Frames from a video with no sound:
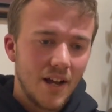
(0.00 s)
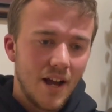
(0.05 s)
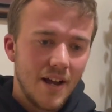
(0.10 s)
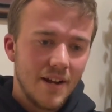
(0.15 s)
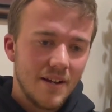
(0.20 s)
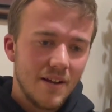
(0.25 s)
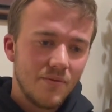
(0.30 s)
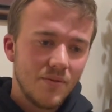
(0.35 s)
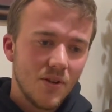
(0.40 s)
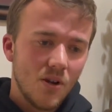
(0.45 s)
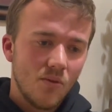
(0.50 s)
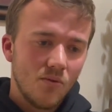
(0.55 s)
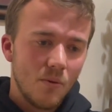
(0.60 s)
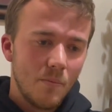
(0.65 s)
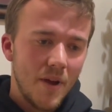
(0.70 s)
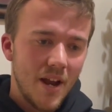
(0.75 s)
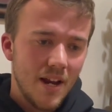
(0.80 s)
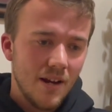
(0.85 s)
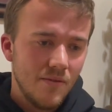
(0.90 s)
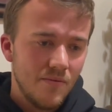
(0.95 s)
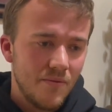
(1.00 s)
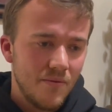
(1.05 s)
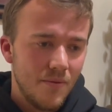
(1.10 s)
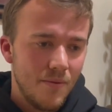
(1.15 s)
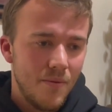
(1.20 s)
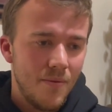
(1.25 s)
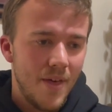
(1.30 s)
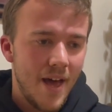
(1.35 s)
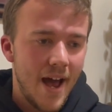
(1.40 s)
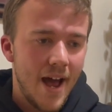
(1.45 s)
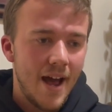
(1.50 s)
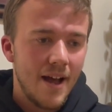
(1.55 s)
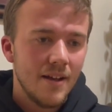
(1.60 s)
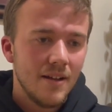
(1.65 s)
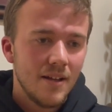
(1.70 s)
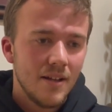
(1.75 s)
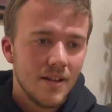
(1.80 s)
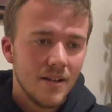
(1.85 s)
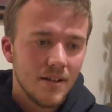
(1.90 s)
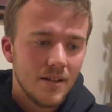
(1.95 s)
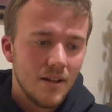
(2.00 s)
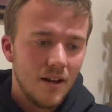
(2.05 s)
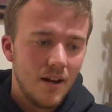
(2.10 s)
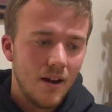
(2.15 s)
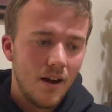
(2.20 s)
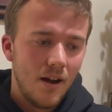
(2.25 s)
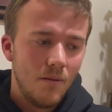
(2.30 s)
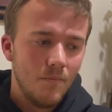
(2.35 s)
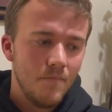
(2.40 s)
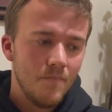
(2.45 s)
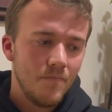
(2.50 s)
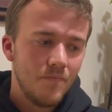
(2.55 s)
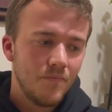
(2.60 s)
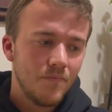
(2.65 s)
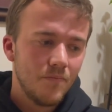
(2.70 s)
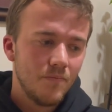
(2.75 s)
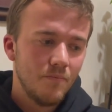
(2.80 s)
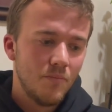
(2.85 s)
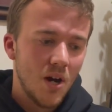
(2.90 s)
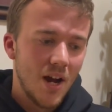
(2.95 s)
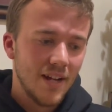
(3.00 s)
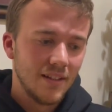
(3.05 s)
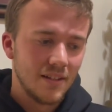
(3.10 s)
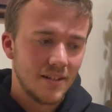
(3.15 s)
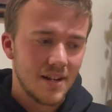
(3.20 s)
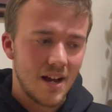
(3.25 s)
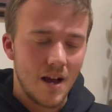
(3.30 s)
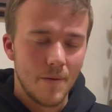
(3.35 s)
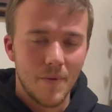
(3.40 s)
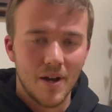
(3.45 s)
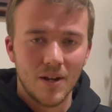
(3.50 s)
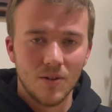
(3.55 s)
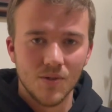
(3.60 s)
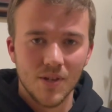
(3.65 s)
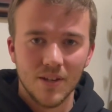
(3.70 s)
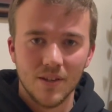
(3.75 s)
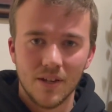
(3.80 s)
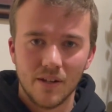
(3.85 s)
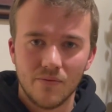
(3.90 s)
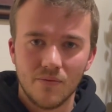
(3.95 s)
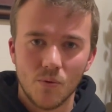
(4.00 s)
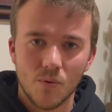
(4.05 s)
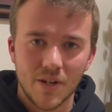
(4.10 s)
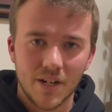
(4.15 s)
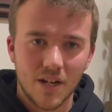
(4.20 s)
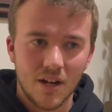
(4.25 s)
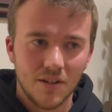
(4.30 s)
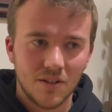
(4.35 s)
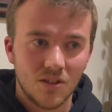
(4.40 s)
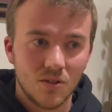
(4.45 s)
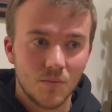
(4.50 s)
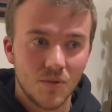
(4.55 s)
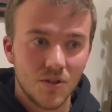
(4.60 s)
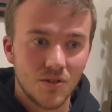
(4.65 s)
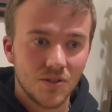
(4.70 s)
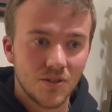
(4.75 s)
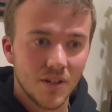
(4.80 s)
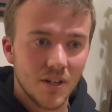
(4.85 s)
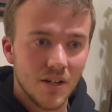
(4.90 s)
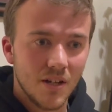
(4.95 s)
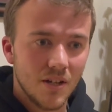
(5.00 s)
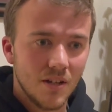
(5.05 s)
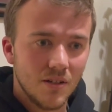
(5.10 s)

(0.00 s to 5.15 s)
I definitely overpaid for that, but at the time I only had like 40 customers,